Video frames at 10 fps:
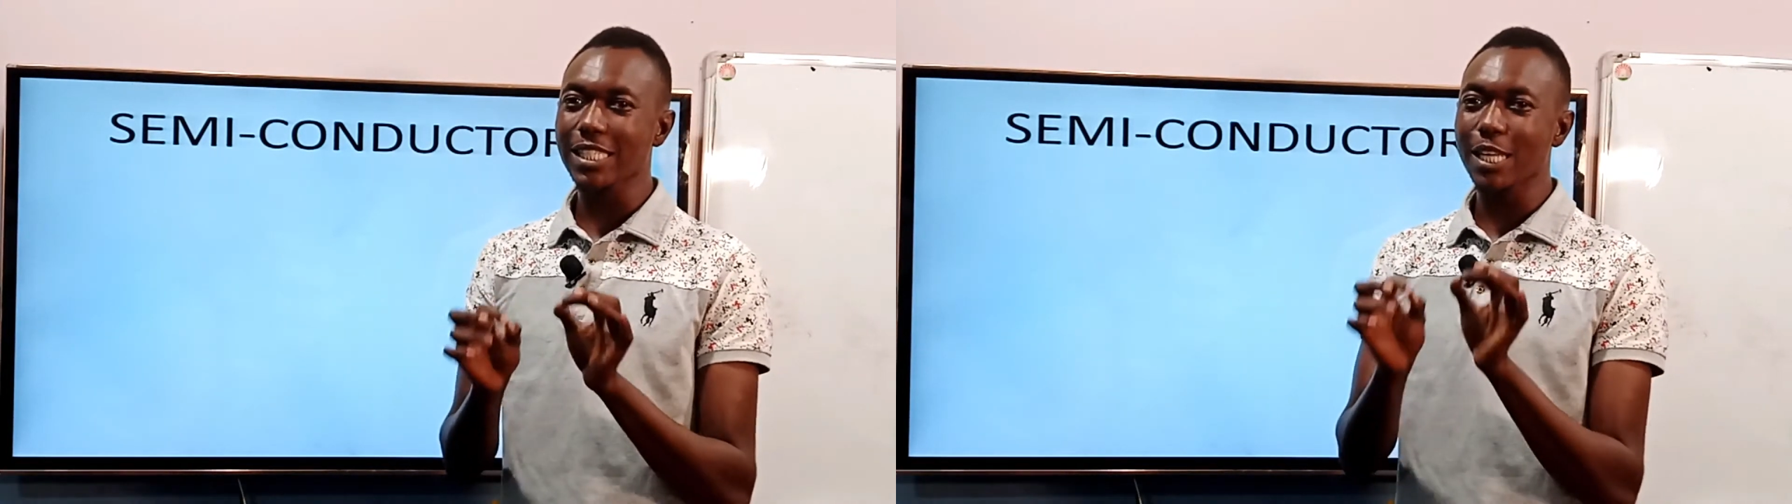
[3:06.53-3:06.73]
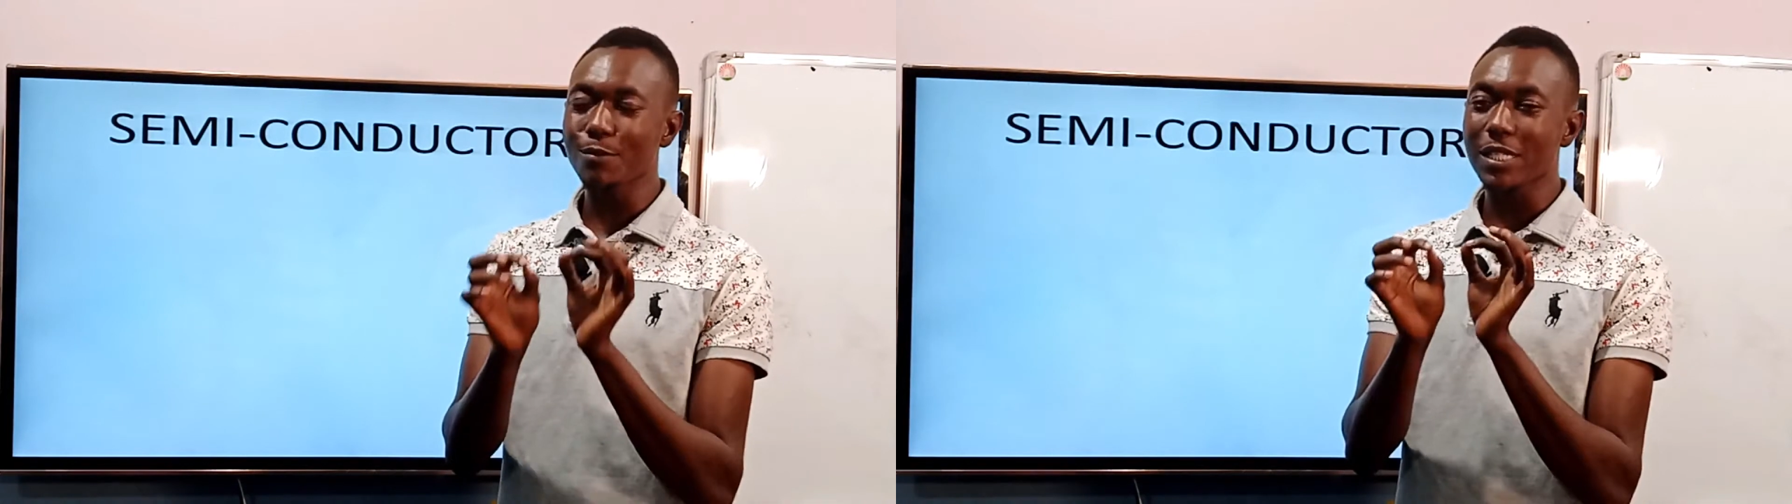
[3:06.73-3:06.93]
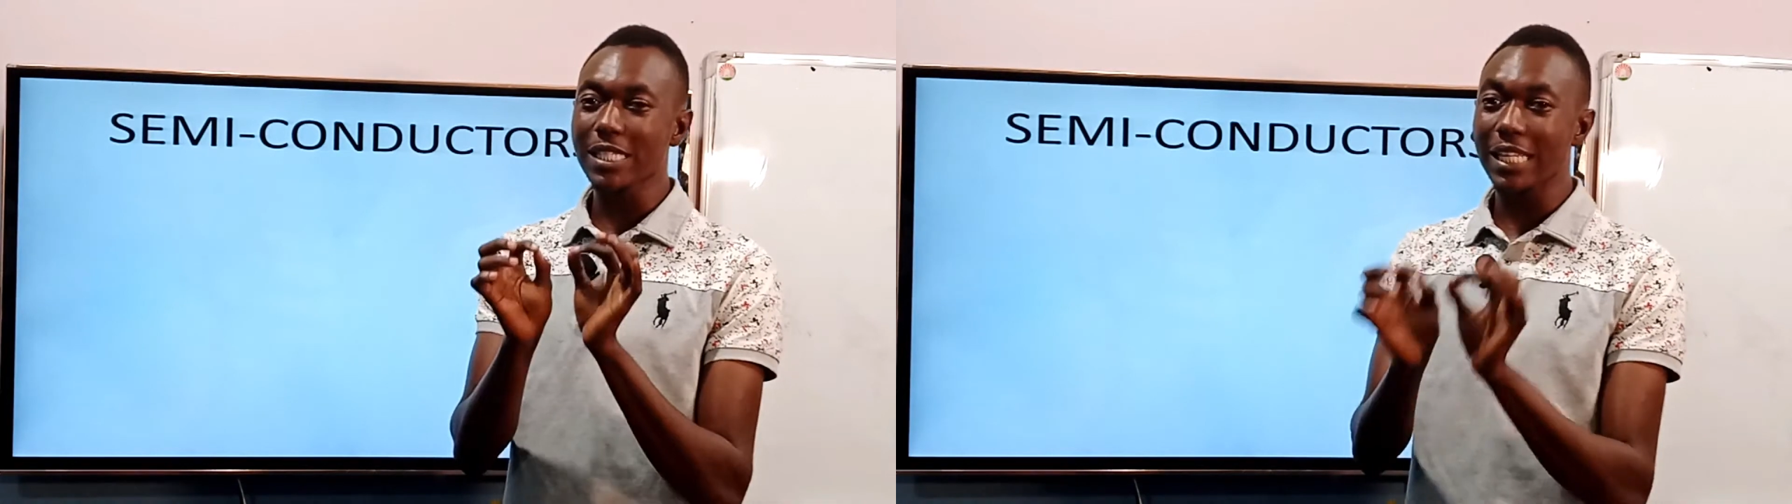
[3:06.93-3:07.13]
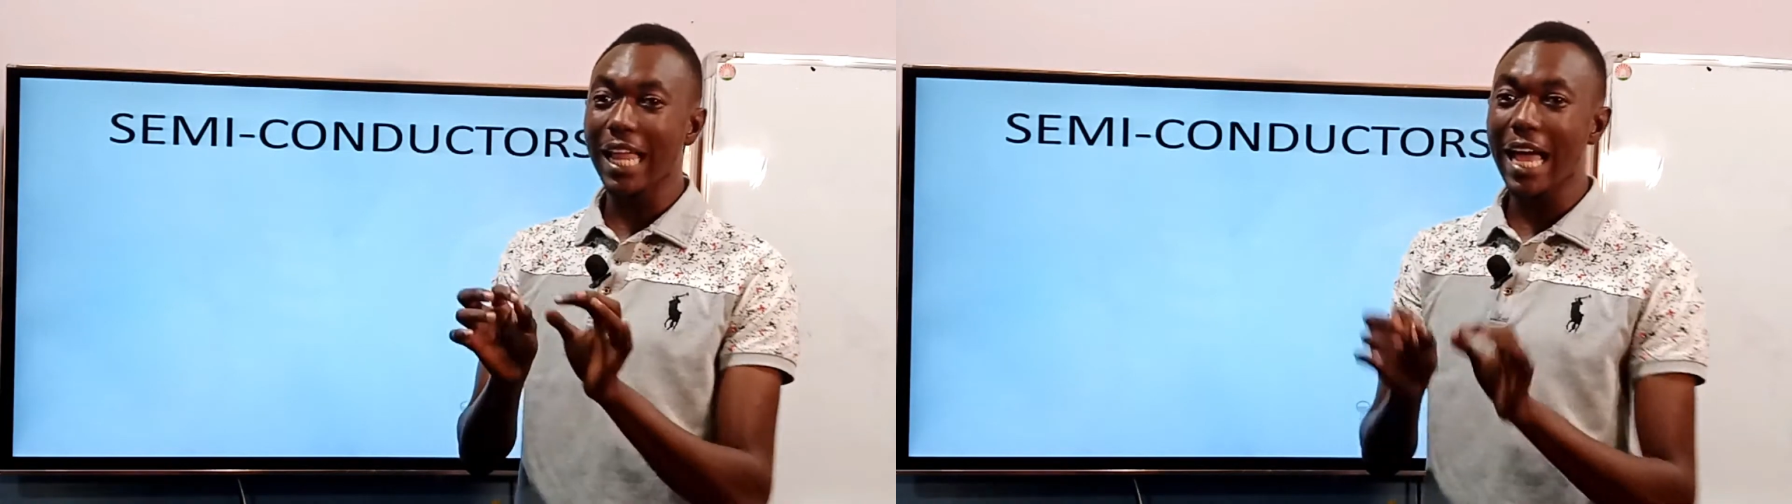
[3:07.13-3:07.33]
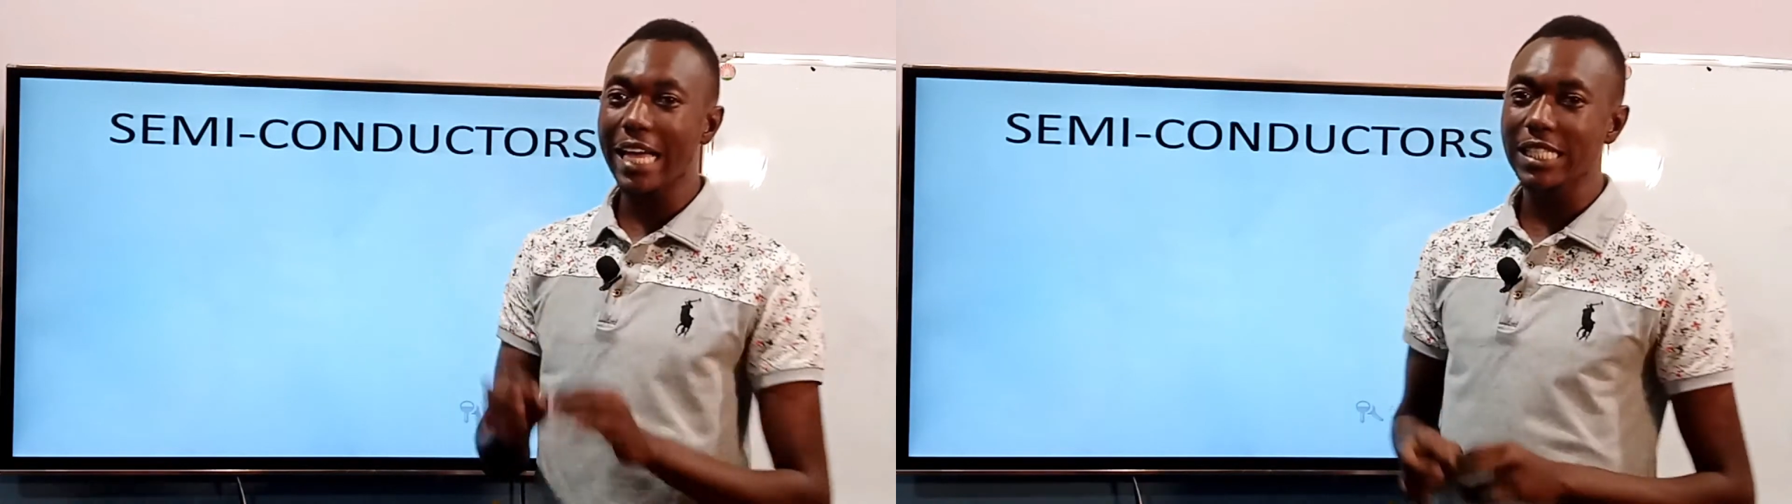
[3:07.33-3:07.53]
some
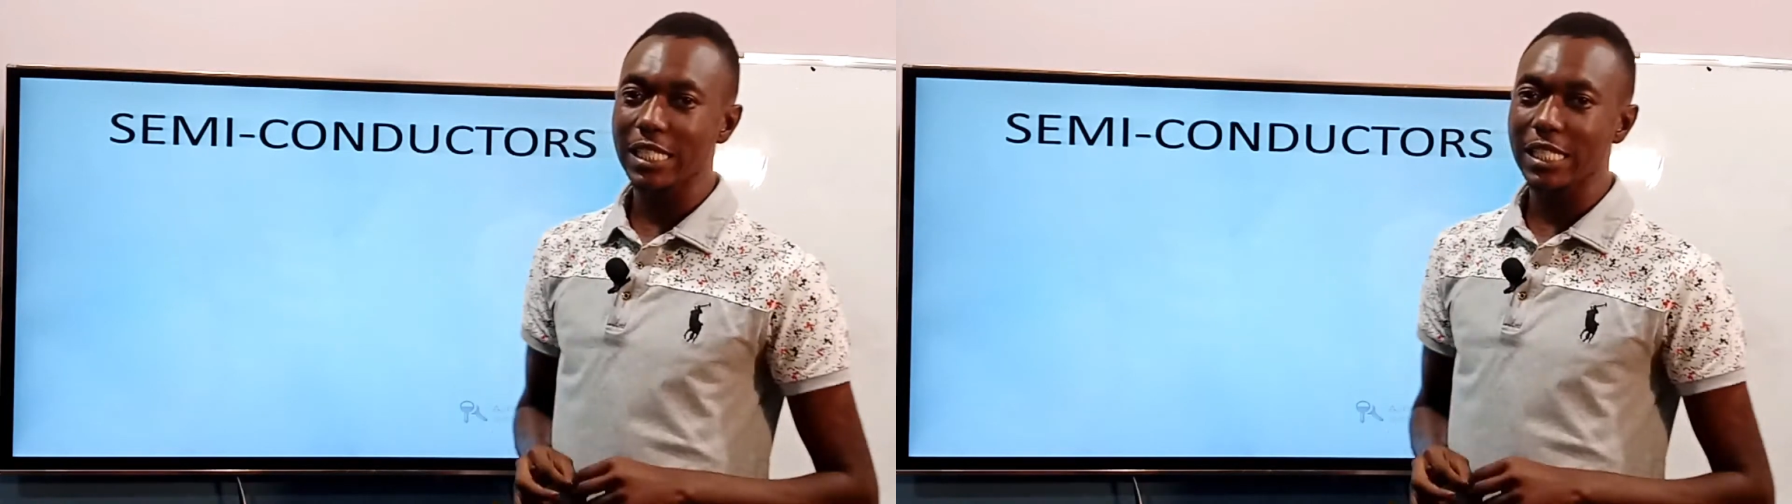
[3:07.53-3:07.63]
slight